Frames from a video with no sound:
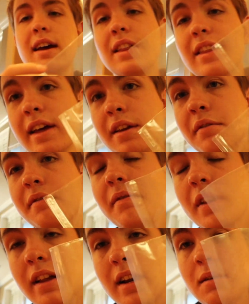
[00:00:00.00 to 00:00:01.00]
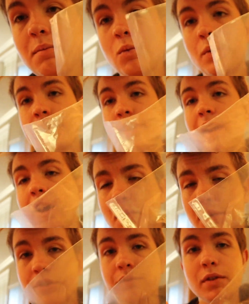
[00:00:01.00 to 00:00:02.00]
and then fill it up with how
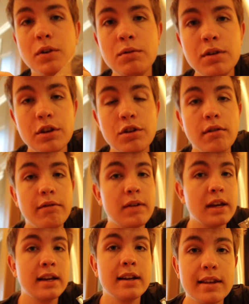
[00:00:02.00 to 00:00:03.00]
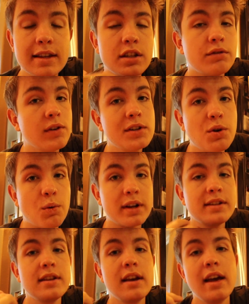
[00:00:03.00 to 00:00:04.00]
much food you feed. This is for a
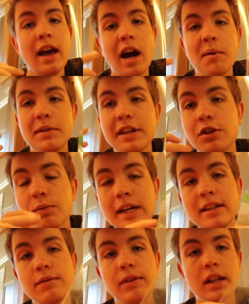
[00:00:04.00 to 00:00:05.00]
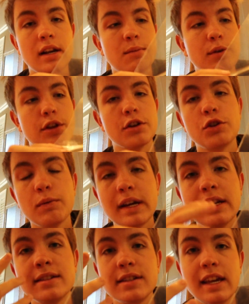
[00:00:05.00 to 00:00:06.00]
tortoise. How many greens? Fill it up with your
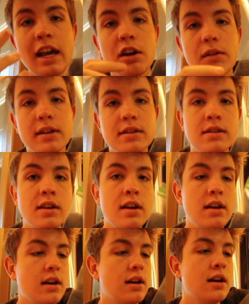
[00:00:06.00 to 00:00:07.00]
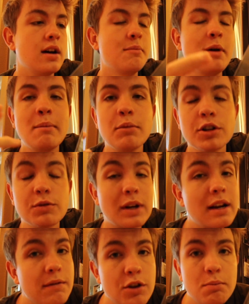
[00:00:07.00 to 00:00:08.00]
greens, carrots, peppers,
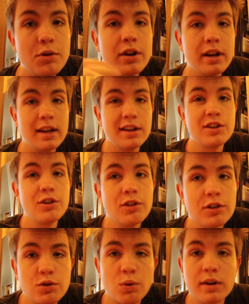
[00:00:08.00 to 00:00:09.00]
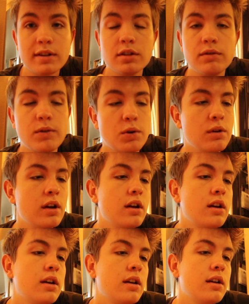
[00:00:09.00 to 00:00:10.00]
whatever you put in your tortoise's food,
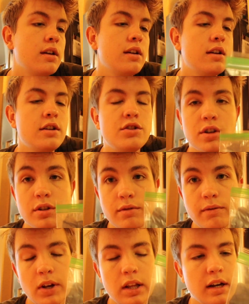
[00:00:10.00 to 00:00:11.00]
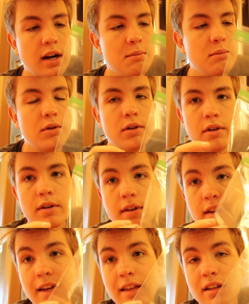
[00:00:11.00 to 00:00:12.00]
just fill it up
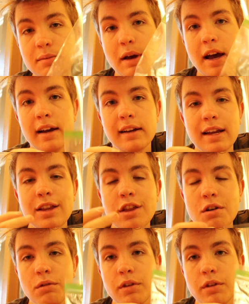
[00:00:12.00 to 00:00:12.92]
in this bag and they'll